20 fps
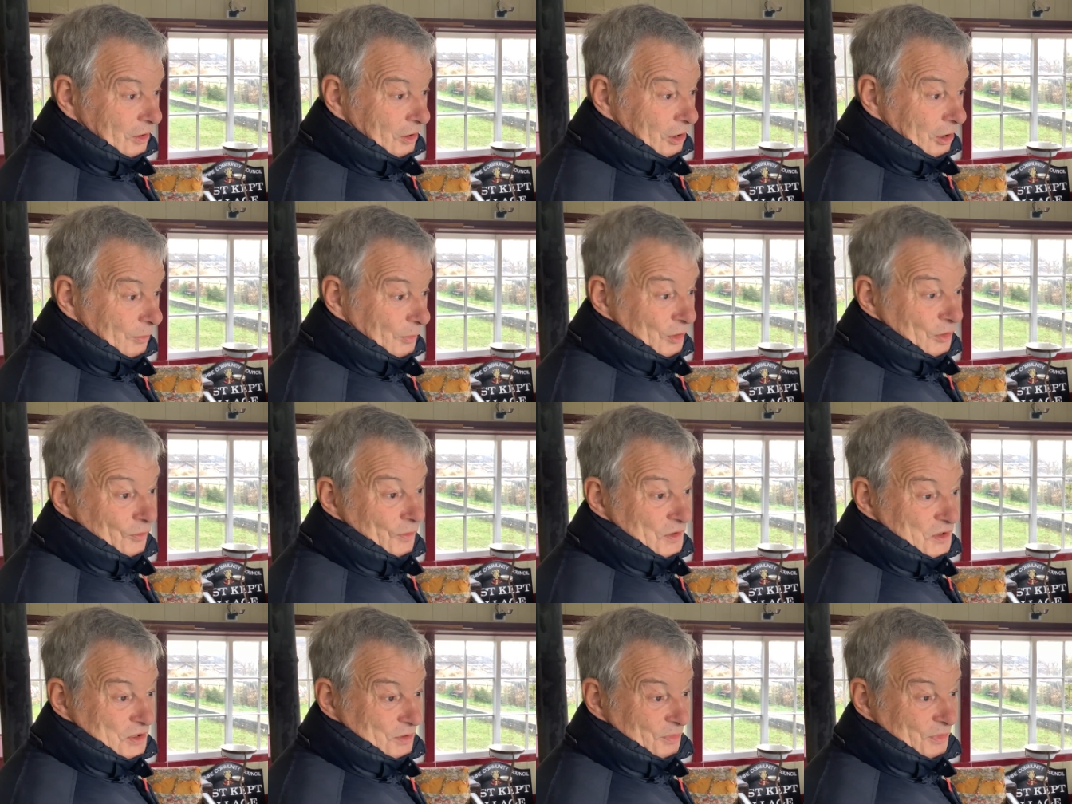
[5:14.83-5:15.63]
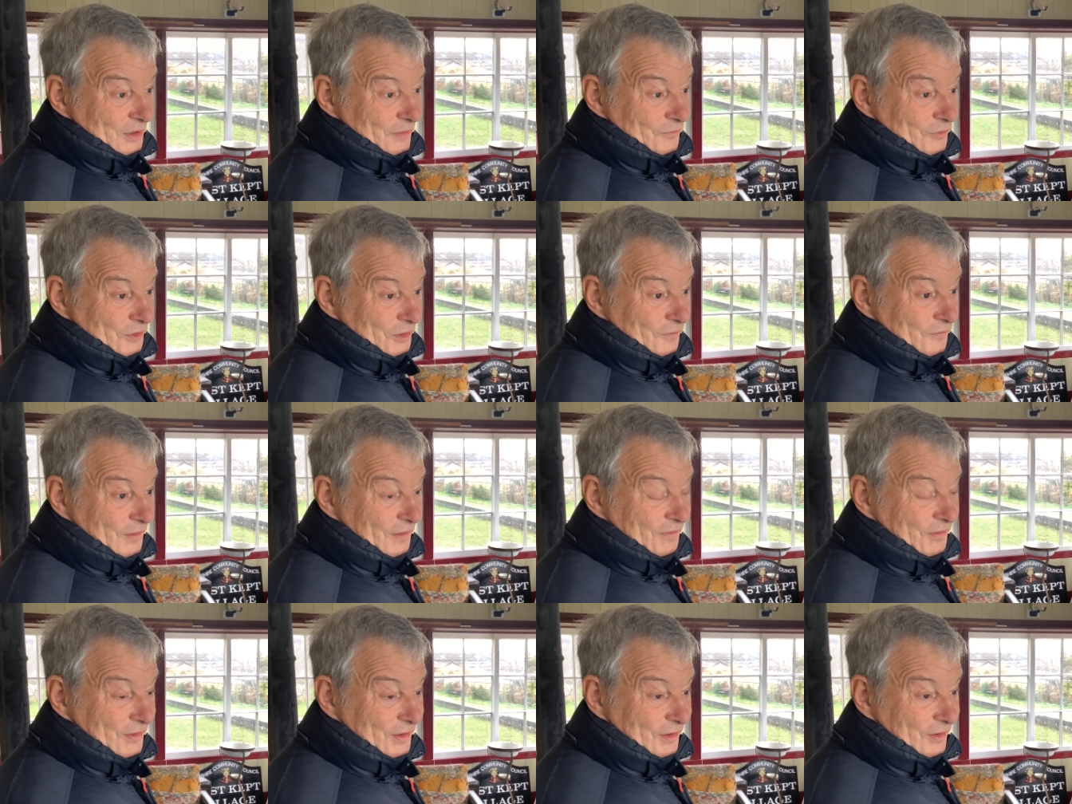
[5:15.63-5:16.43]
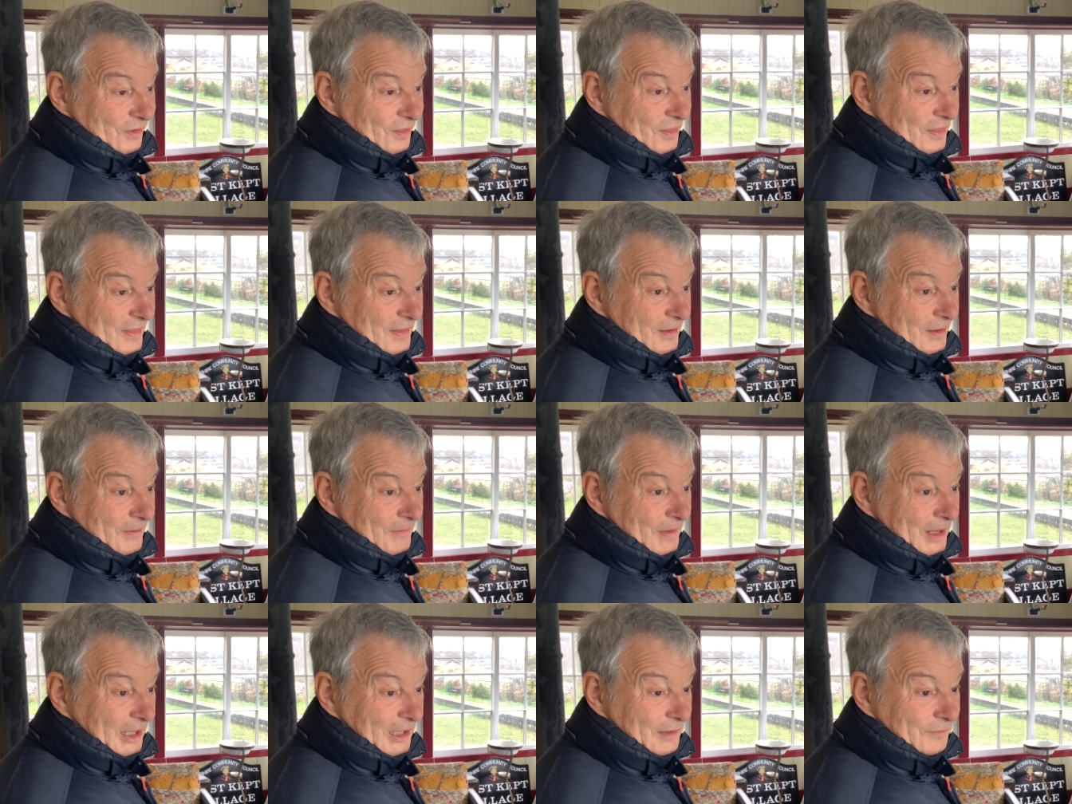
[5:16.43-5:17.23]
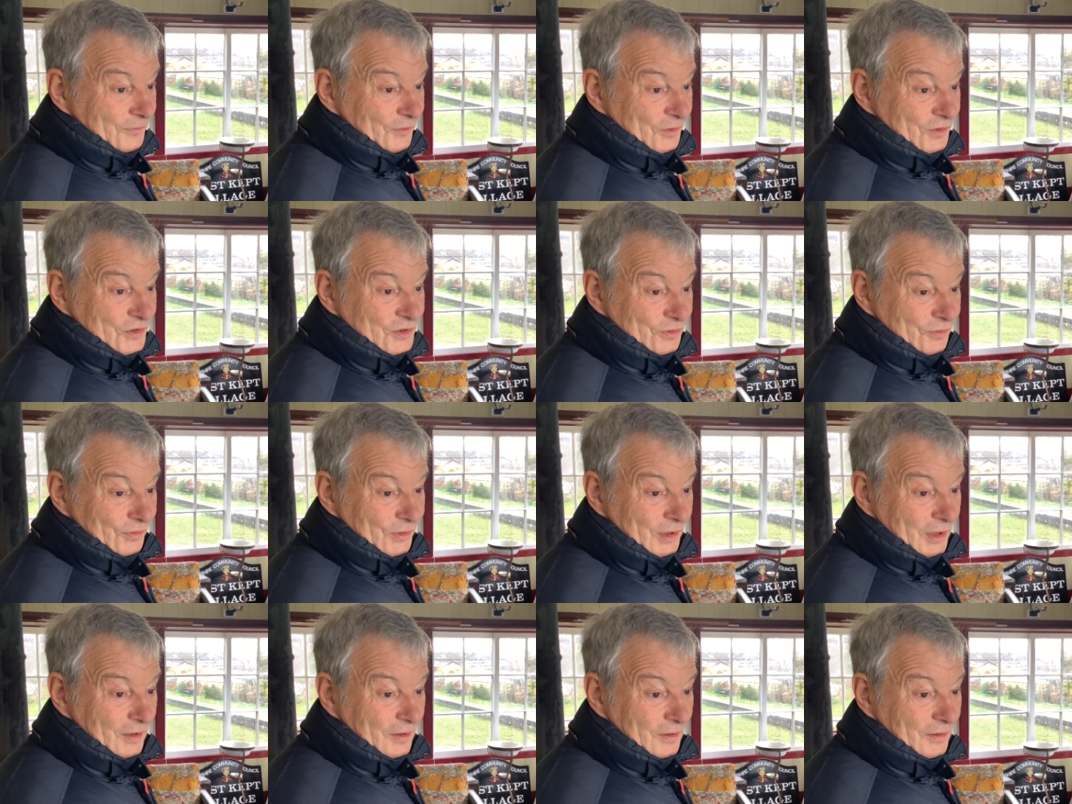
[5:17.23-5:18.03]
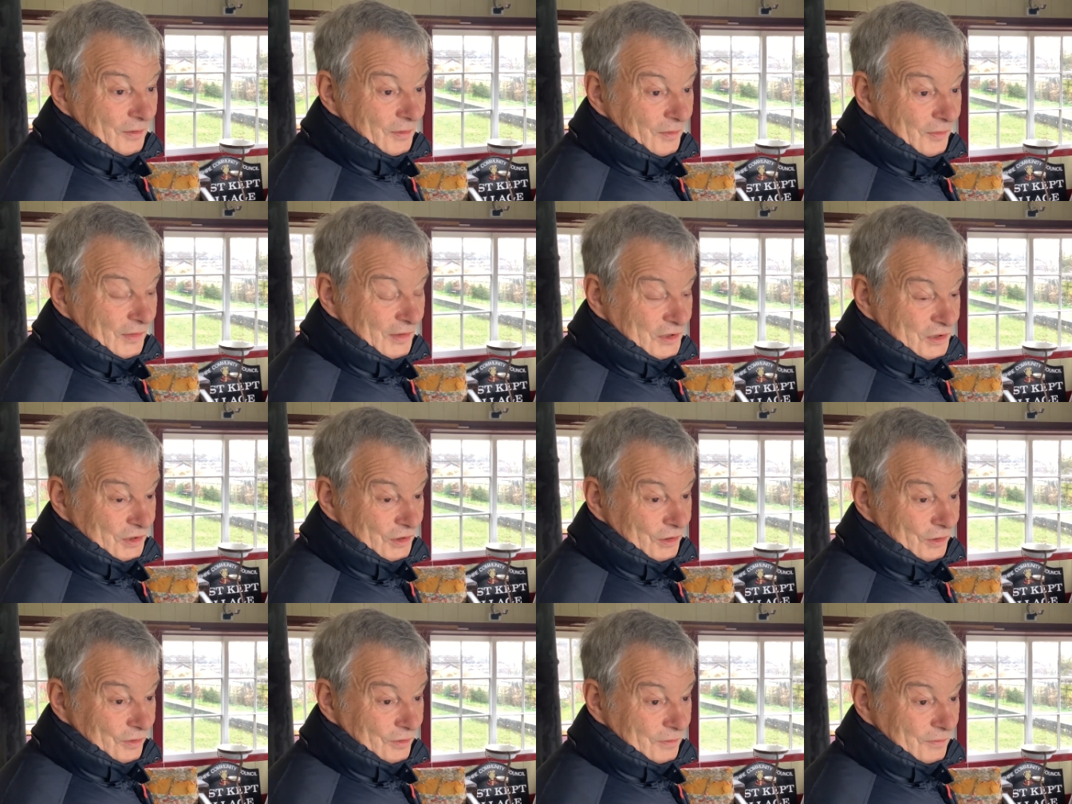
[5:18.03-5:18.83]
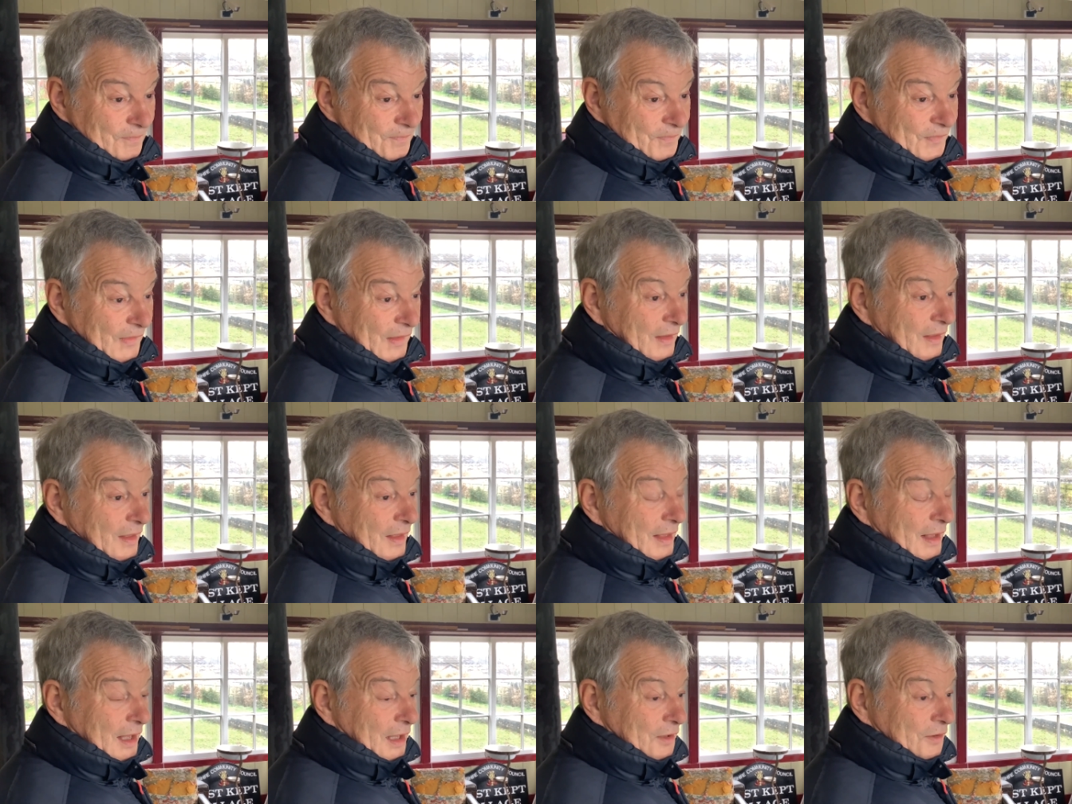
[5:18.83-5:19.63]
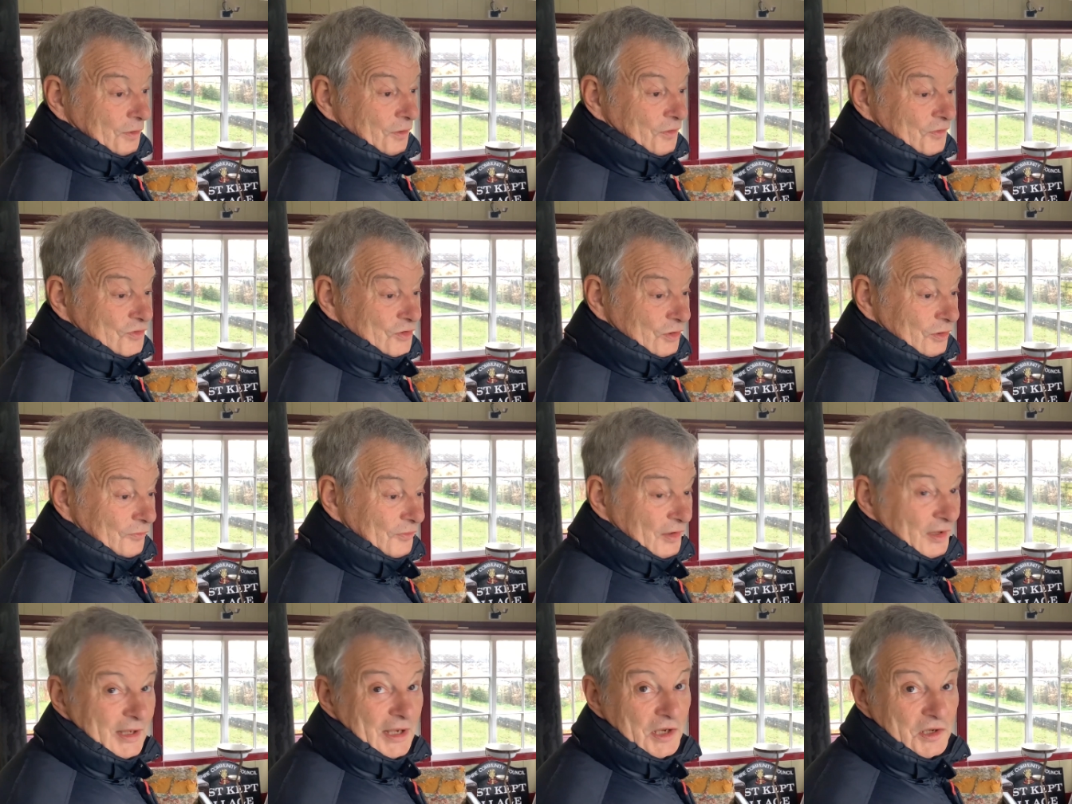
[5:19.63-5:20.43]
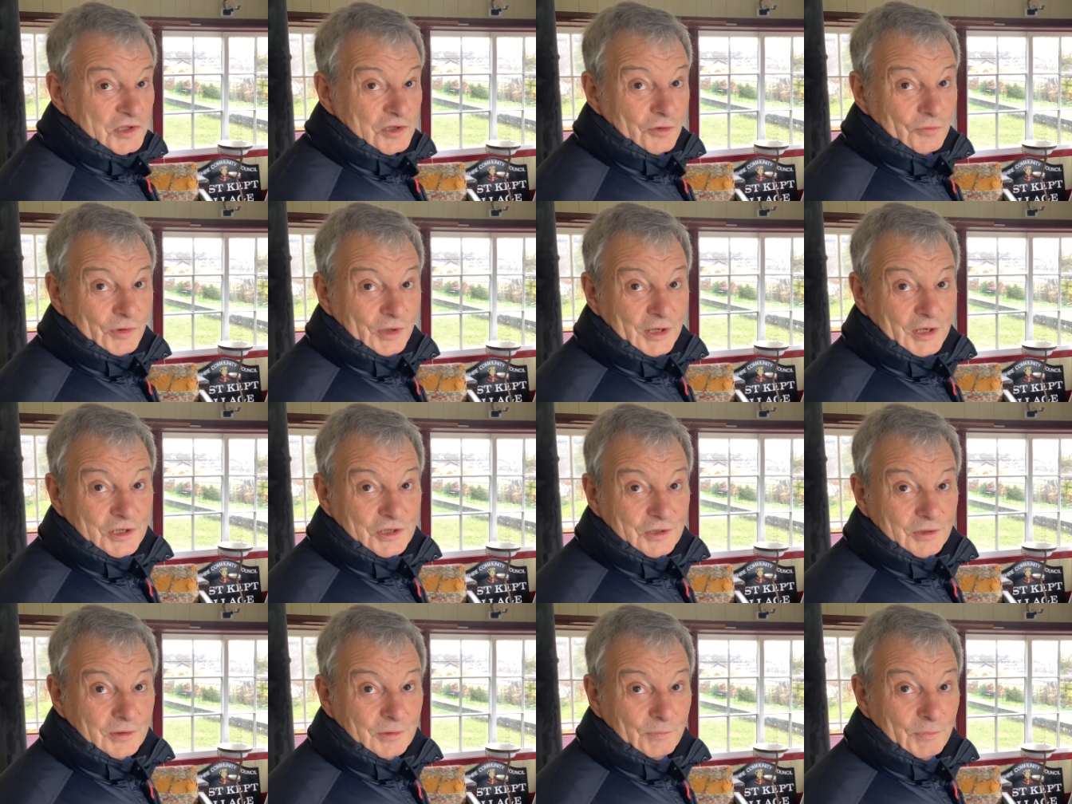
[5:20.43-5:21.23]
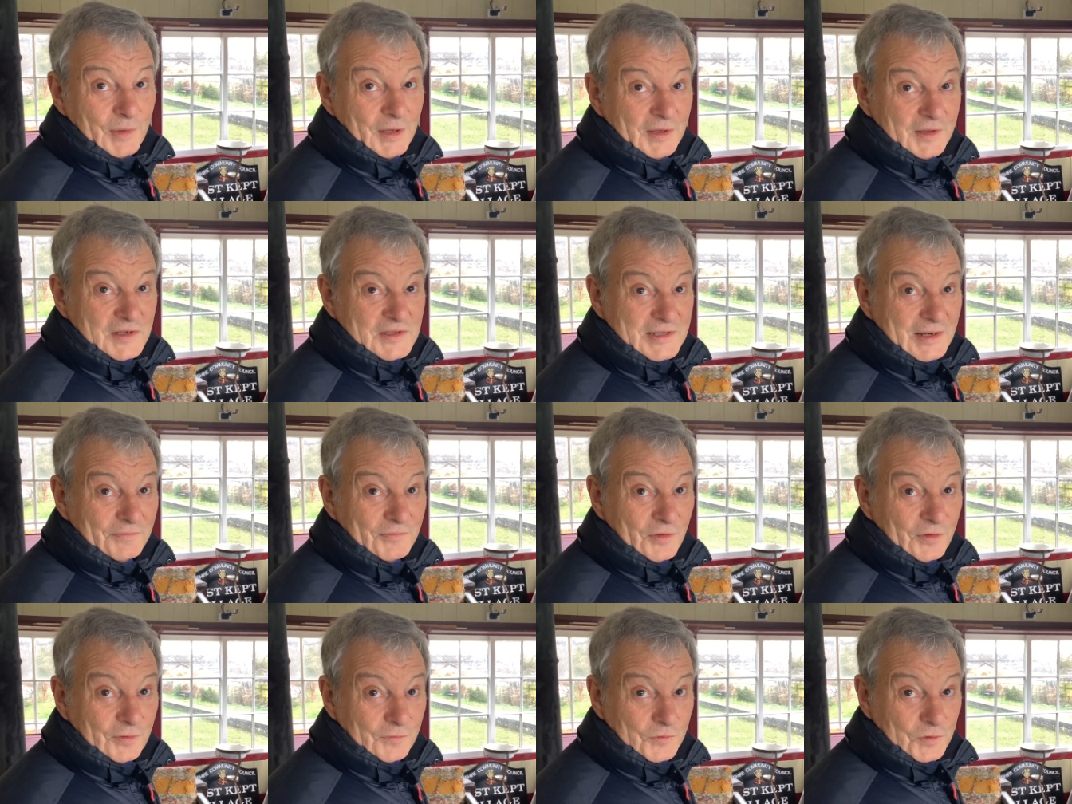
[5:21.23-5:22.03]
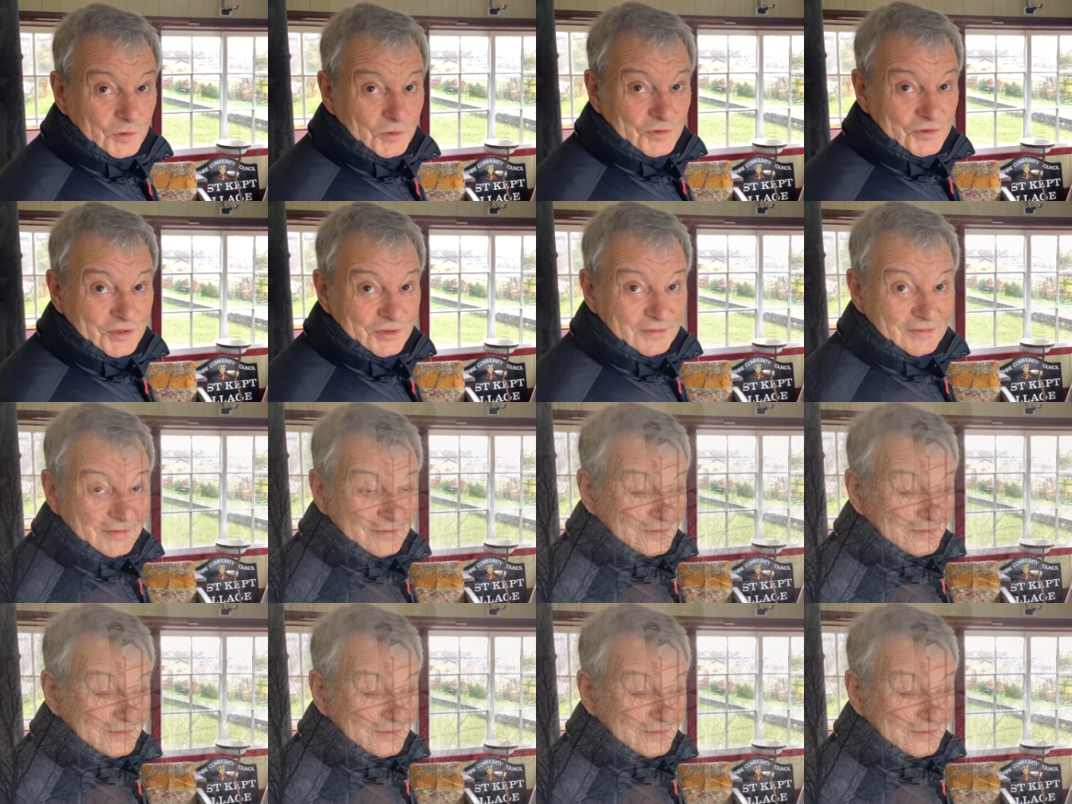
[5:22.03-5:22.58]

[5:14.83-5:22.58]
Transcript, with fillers: I'll be doing something for the 50th anniversary this year and also for the King's coronation in May the 7th, of course. Yes.